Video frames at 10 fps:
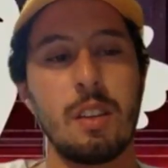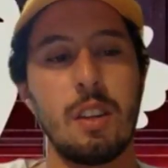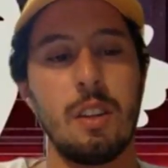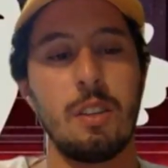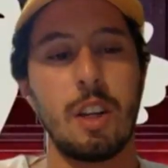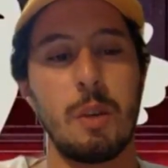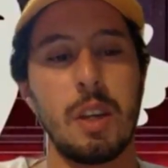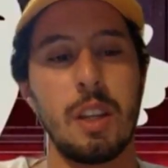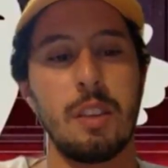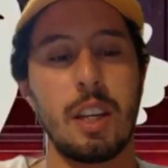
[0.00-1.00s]
You know what I
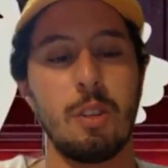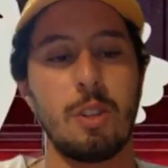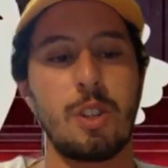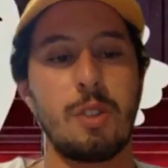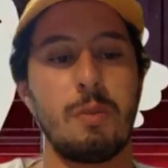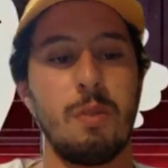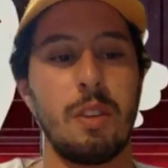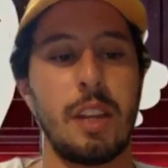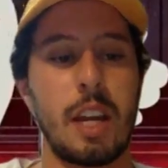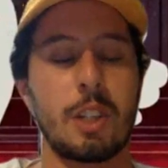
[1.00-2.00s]
mean? That'll
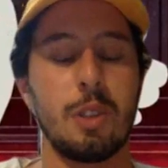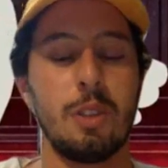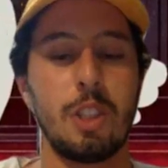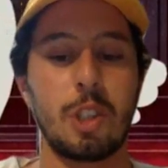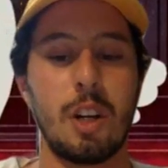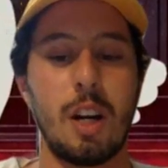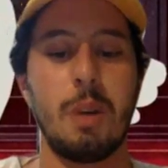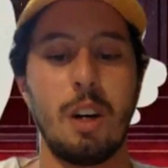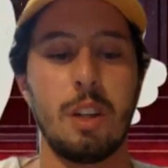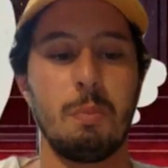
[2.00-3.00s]
naturally drop
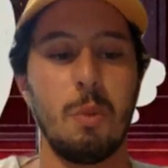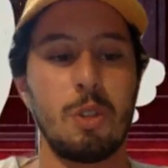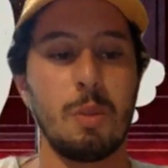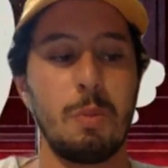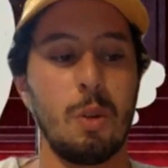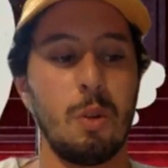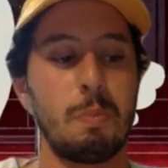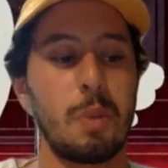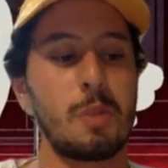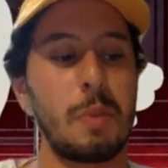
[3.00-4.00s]
on multiple
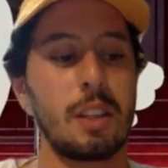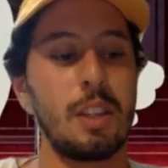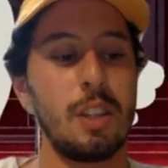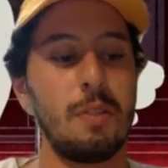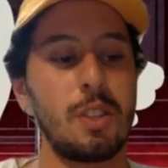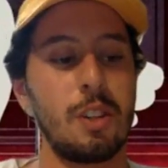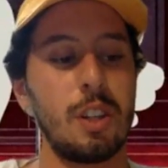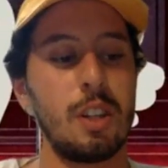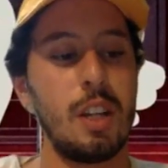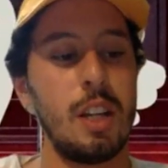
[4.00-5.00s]
perspectives
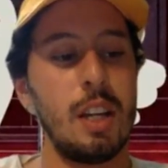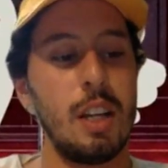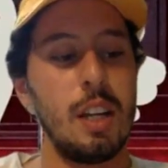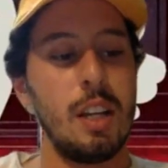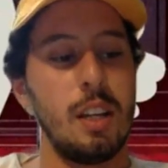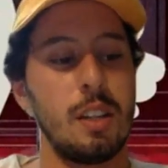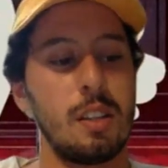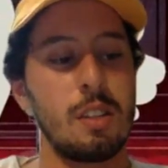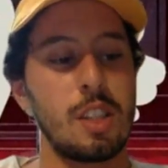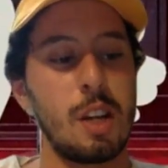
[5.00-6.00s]
or
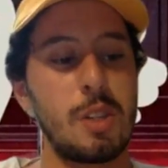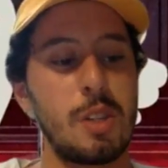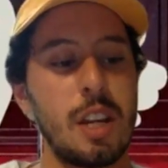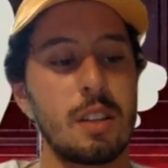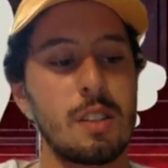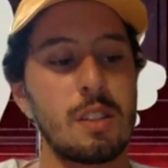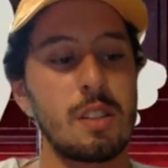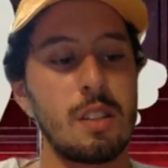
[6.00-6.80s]
subjects.